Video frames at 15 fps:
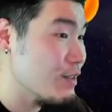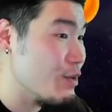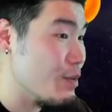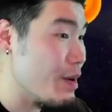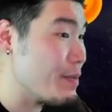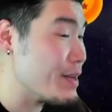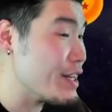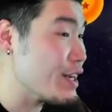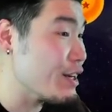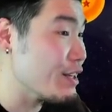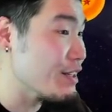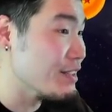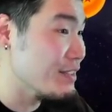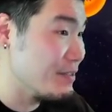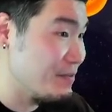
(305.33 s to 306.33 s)
we might be
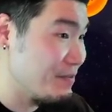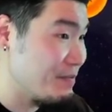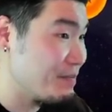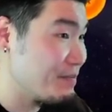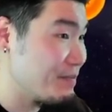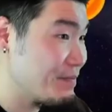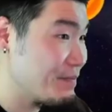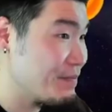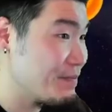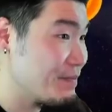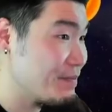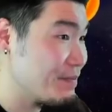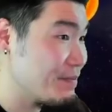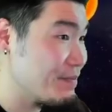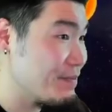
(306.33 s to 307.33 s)
done.
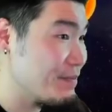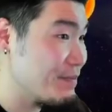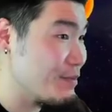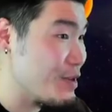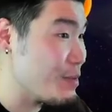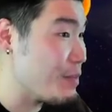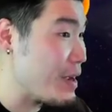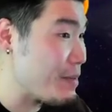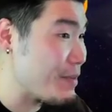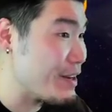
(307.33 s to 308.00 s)
We might be